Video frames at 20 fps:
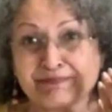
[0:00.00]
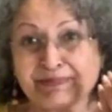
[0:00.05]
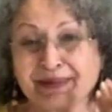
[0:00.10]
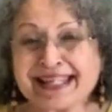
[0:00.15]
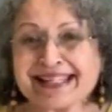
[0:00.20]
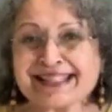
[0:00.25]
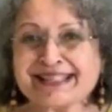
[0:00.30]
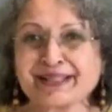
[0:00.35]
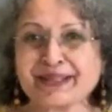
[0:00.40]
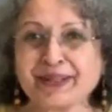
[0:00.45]

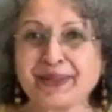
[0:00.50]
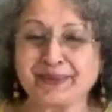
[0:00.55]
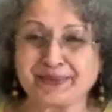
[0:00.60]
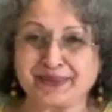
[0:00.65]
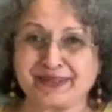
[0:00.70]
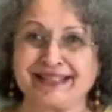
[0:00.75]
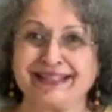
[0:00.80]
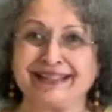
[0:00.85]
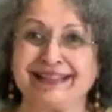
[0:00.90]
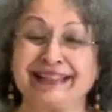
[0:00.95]
Please
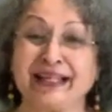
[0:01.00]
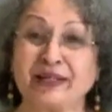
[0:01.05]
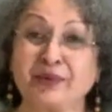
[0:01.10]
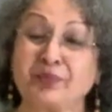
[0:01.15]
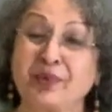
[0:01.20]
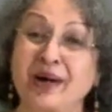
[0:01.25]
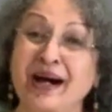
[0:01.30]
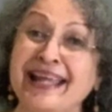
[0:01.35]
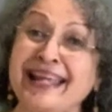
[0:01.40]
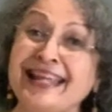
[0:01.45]
note
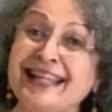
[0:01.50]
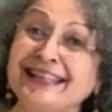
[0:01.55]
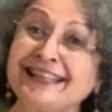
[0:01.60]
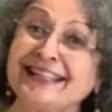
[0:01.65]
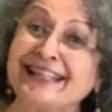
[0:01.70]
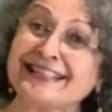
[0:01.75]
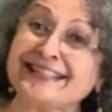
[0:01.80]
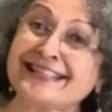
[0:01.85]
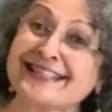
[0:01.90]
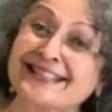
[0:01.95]
that
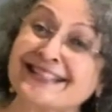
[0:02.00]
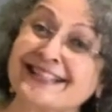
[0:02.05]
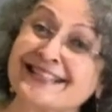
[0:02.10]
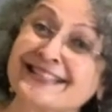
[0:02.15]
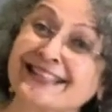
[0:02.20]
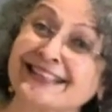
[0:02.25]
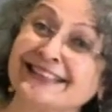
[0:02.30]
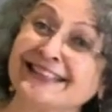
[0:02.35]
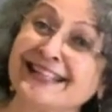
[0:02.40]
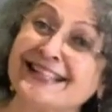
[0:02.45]
while they're
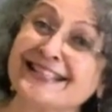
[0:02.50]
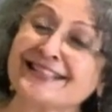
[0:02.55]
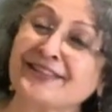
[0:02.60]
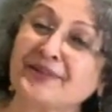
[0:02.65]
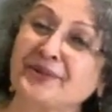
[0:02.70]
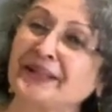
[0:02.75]
discussing this,